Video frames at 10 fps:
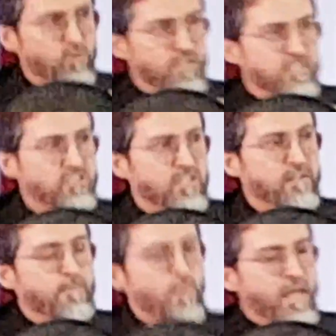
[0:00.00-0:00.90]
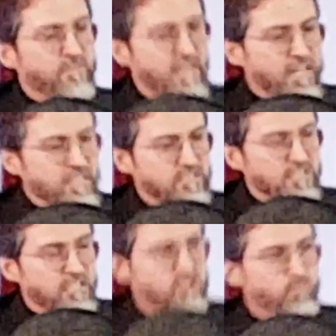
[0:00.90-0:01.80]
religion that is
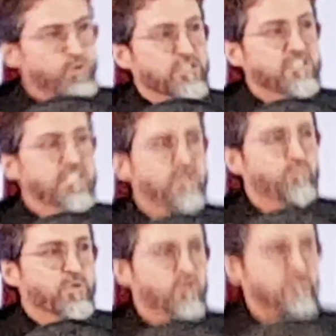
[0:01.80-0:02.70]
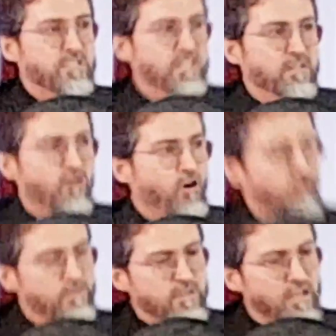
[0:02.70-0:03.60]
in its pristine purity.
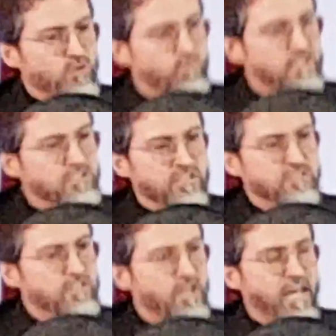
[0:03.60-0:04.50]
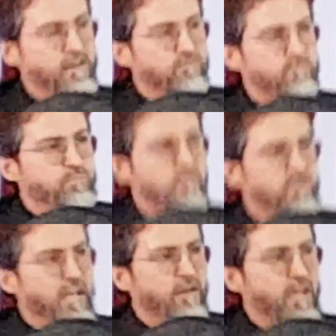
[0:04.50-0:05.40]
All of the other religions
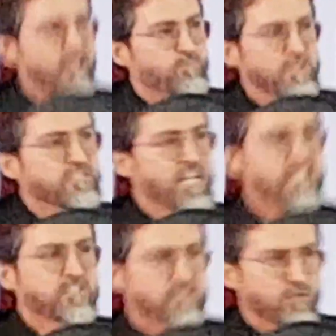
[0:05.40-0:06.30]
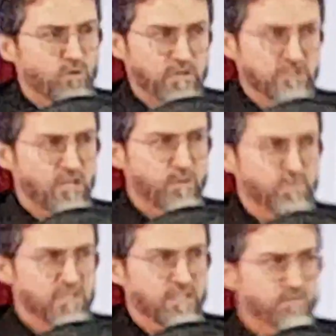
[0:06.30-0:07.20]
have been tainted according to our
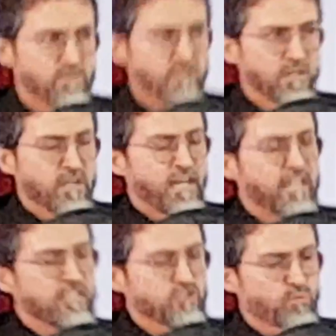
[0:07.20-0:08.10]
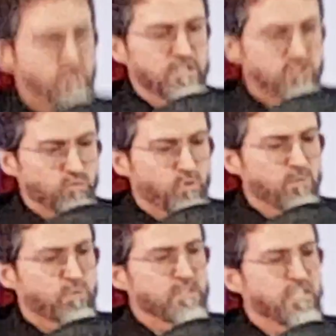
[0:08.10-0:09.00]
belief. And His religion, we
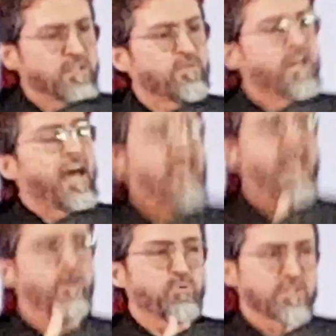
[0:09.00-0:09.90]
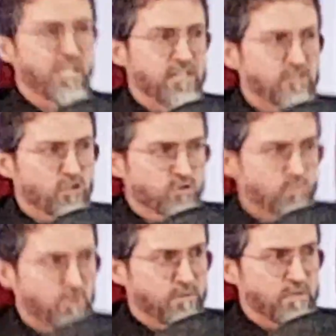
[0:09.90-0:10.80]
believe, abrogated those
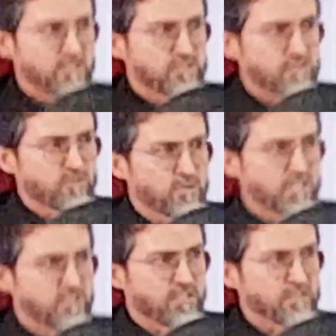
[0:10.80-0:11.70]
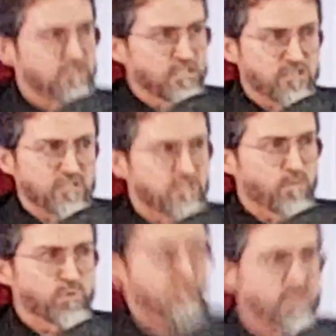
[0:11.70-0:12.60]
previous traditions. This is the
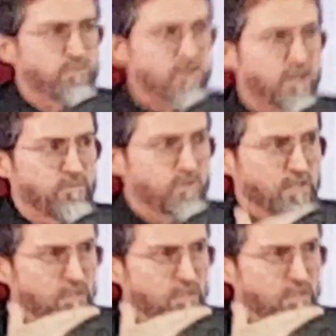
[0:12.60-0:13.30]
belief of